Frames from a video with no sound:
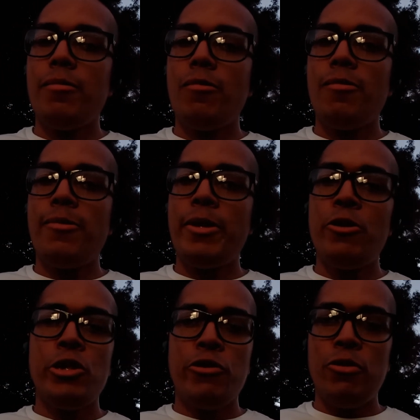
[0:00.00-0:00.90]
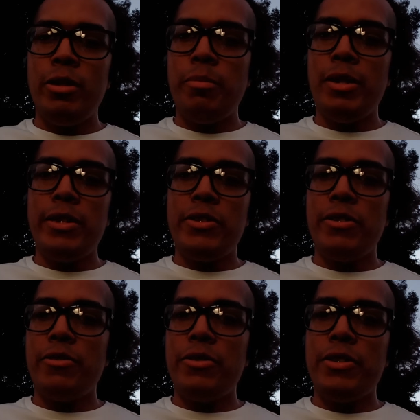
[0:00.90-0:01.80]
We are truly blessed here
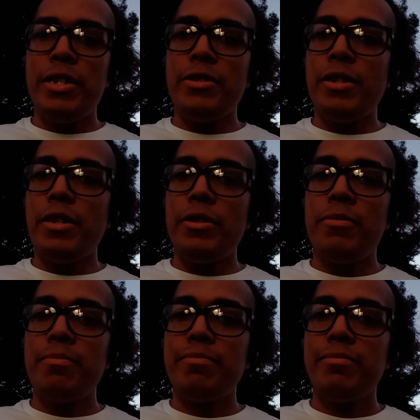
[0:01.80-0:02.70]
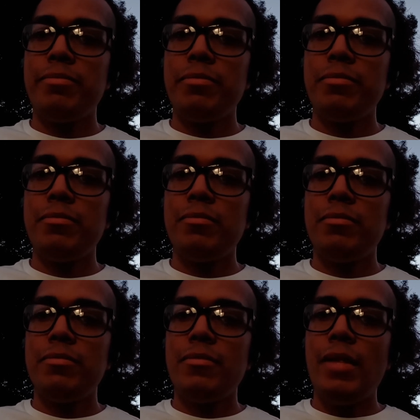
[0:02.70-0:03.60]
in the States, guys.
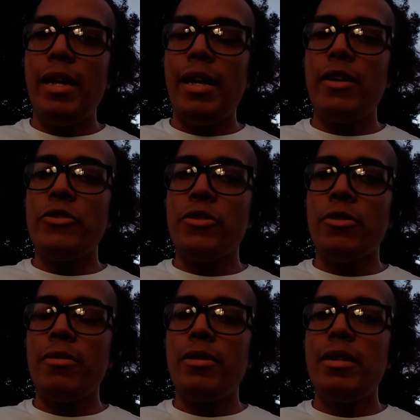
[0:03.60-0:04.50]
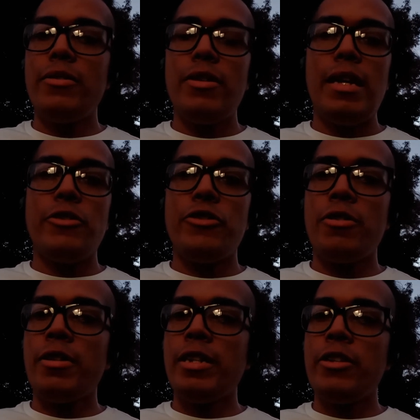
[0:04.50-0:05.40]
And in
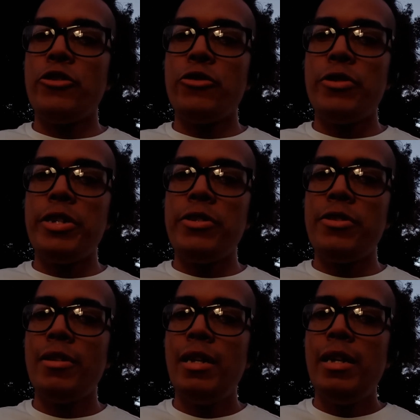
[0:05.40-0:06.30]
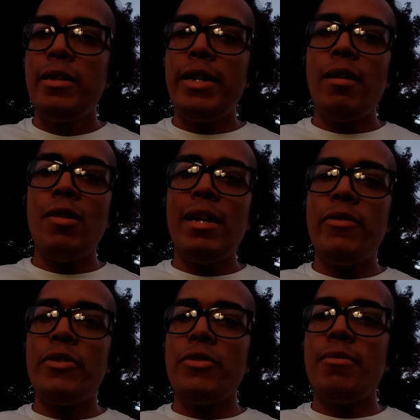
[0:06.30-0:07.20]
certain countries, they don't
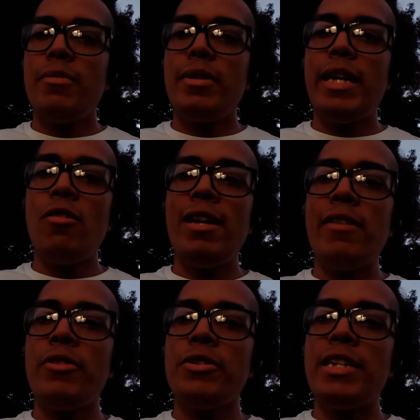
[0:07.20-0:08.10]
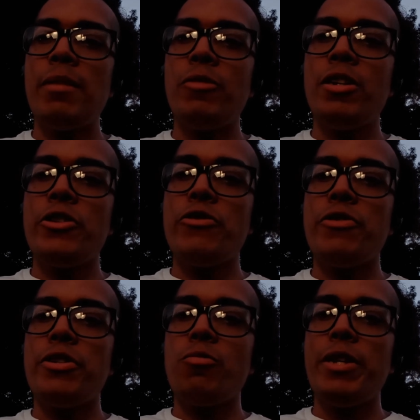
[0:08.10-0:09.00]
have the same
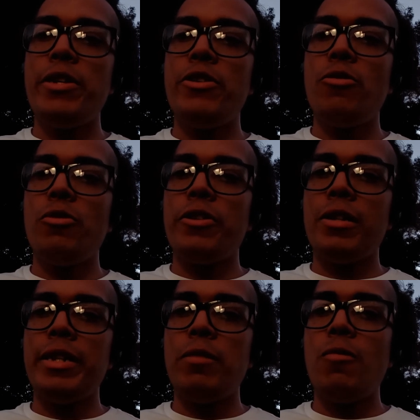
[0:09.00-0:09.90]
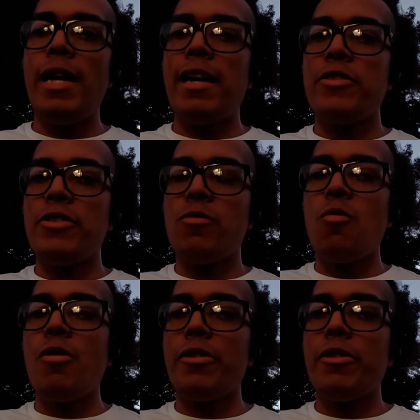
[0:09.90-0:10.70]
luxuries we do to access clean